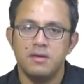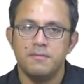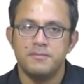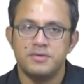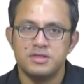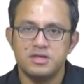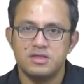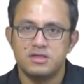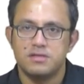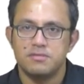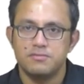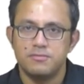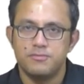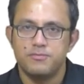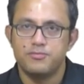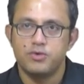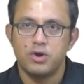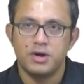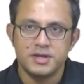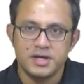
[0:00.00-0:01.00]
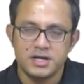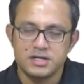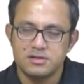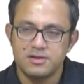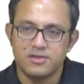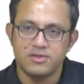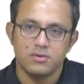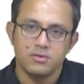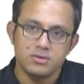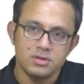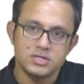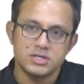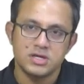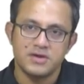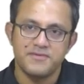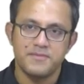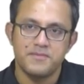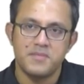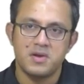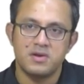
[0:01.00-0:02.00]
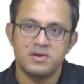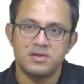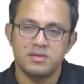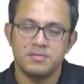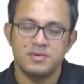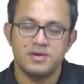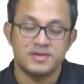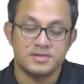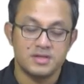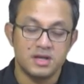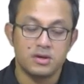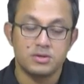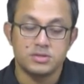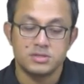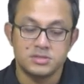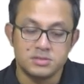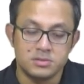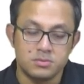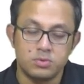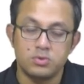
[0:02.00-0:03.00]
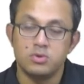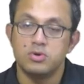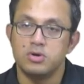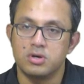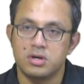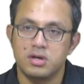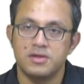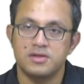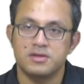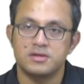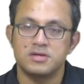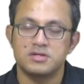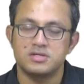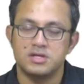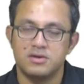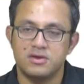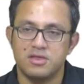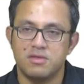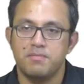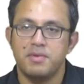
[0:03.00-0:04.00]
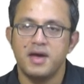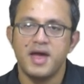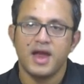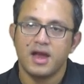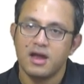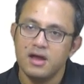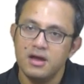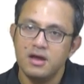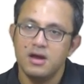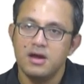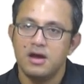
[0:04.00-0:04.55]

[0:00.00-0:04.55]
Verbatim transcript: But this product, the soldier of imperialism, has now turned rogue, has now turned his back